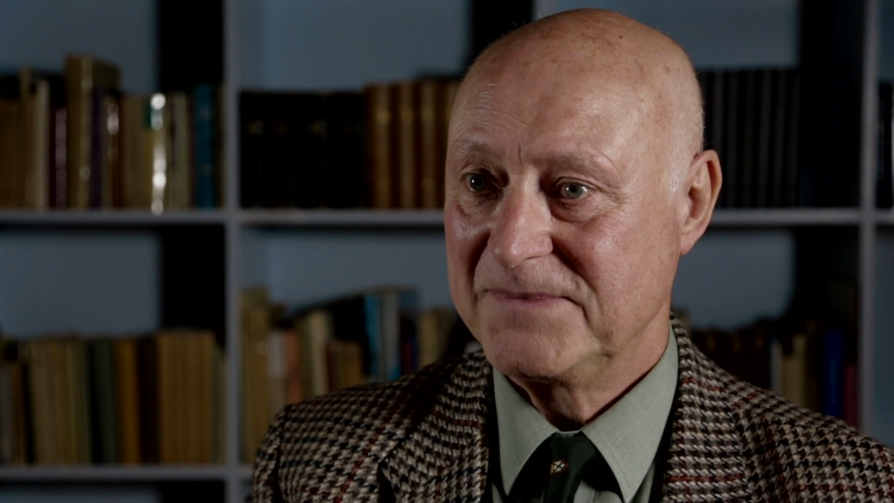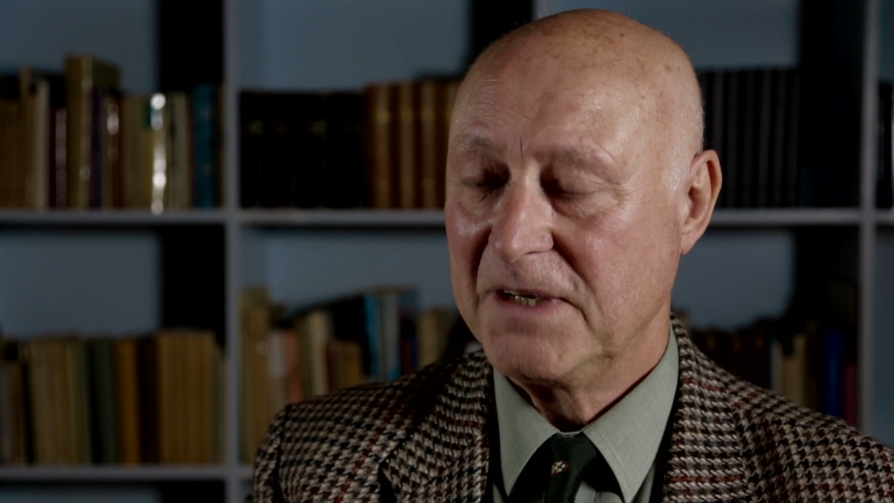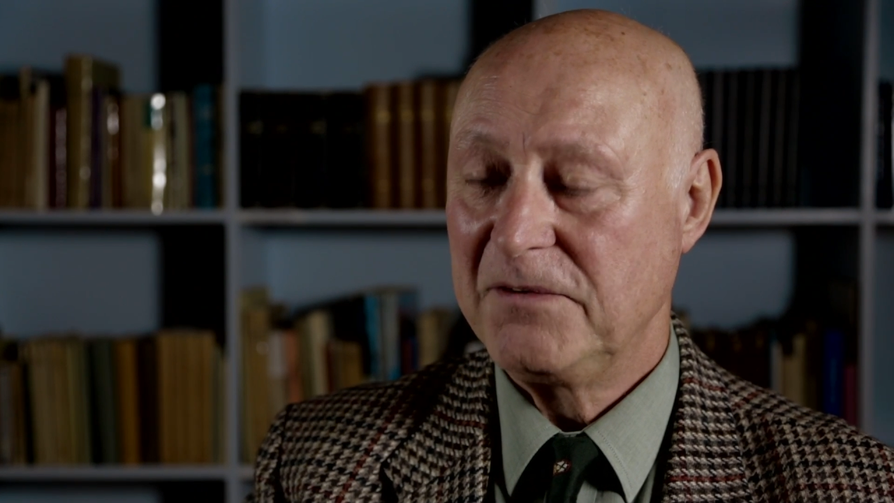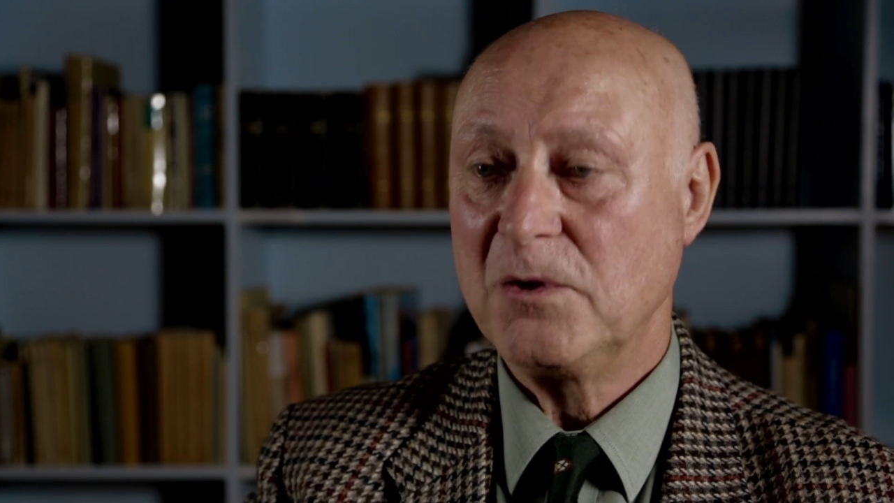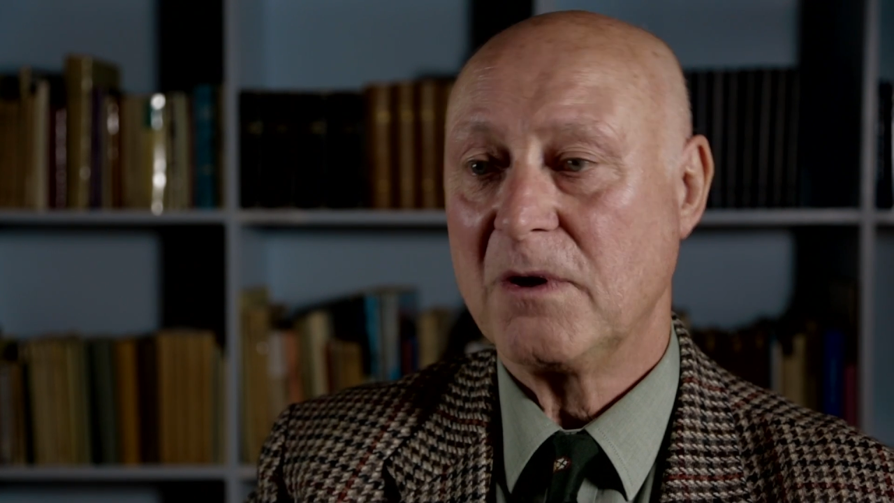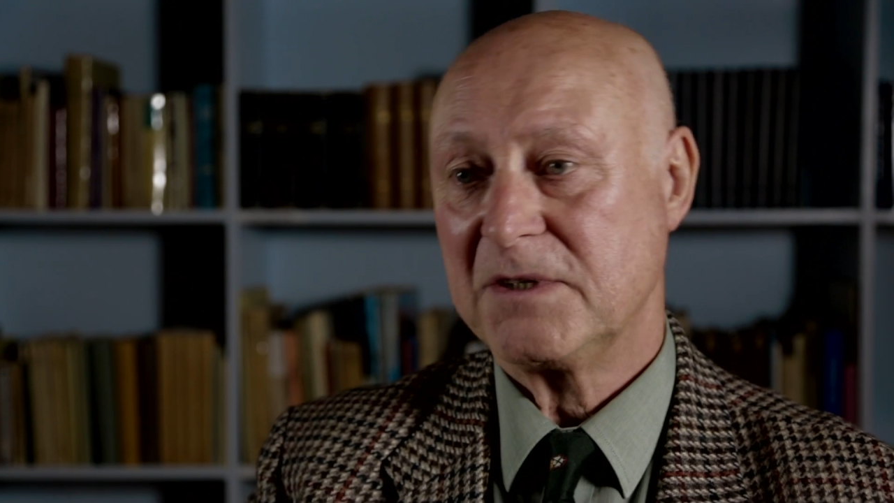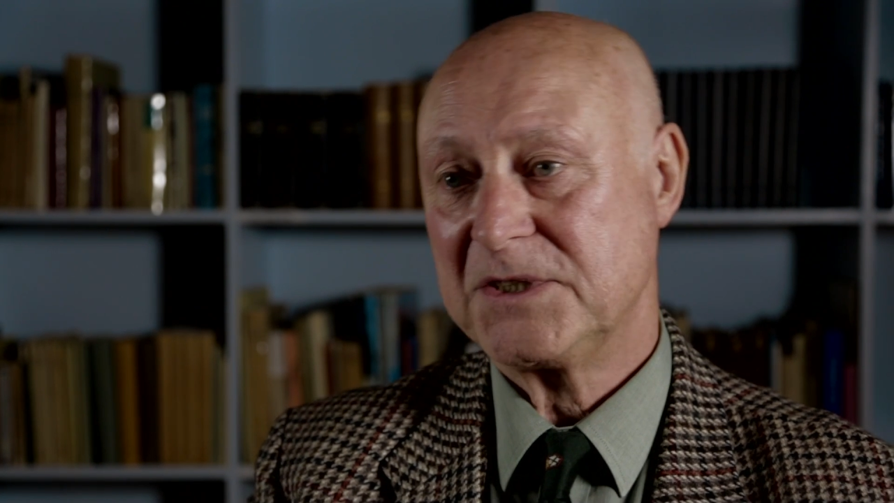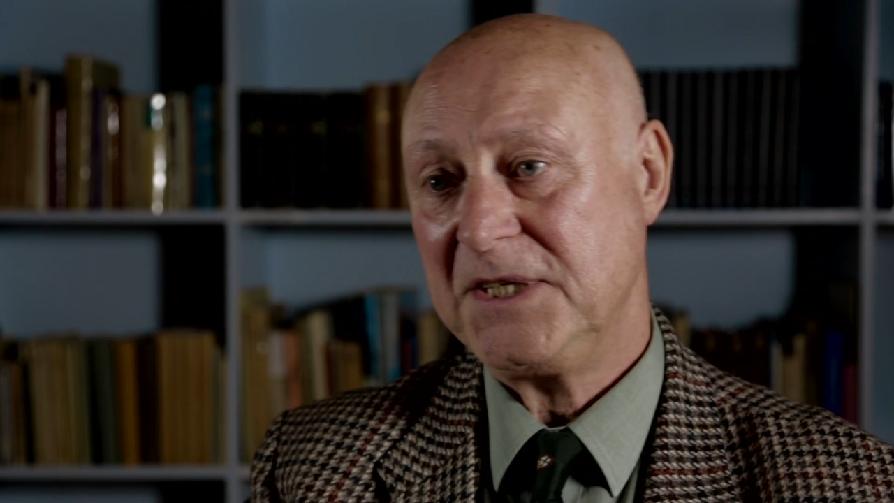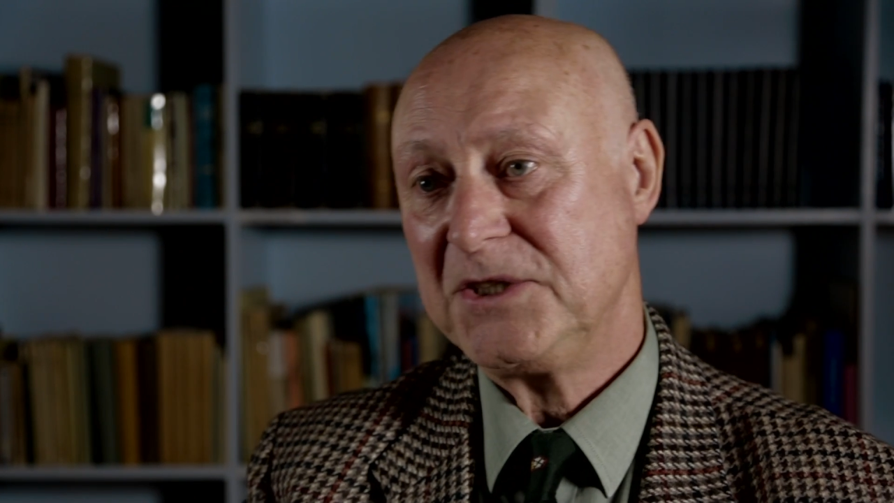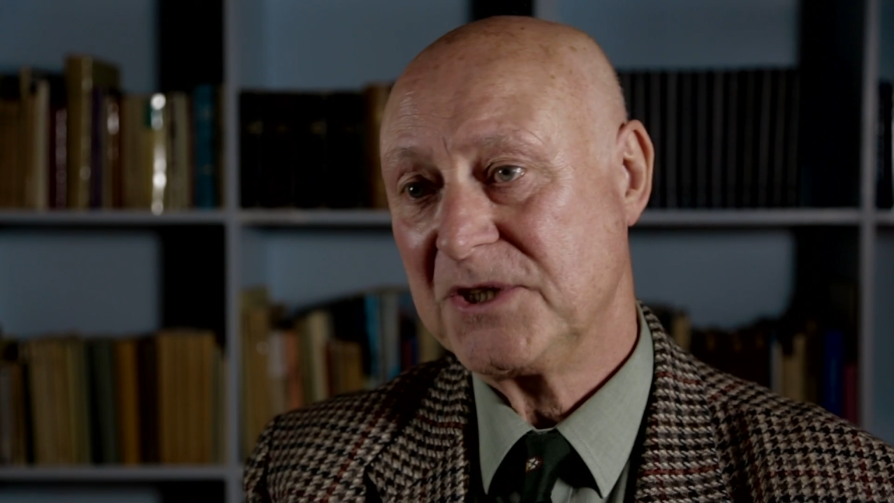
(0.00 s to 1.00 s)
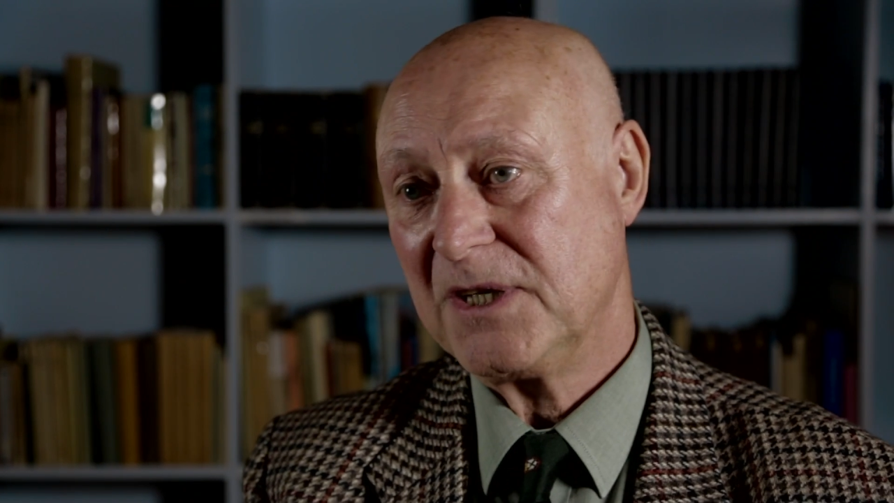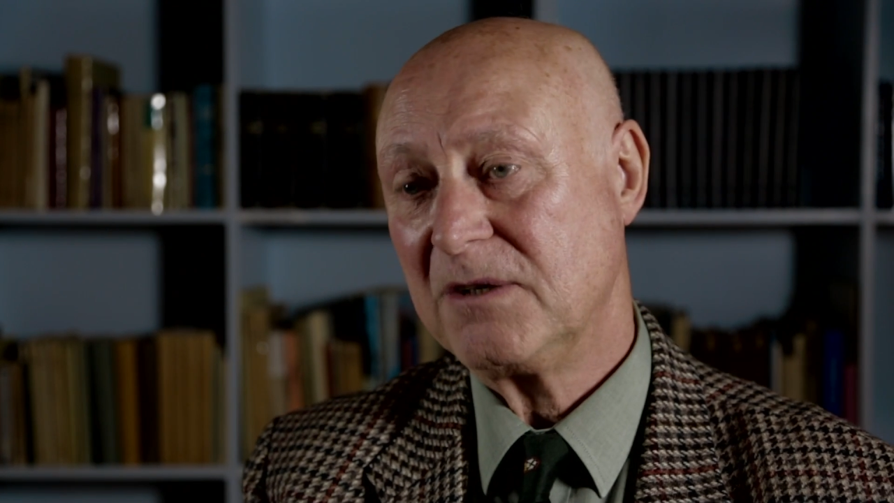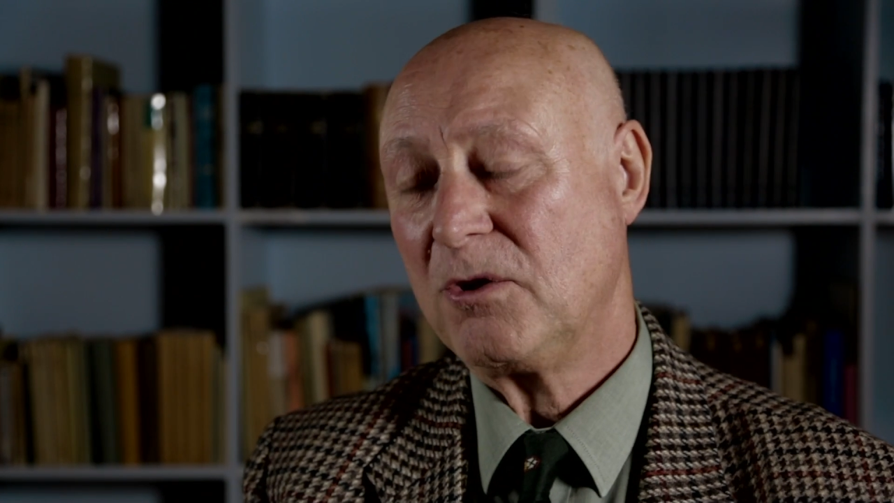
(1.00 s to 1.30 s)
If you are a teacher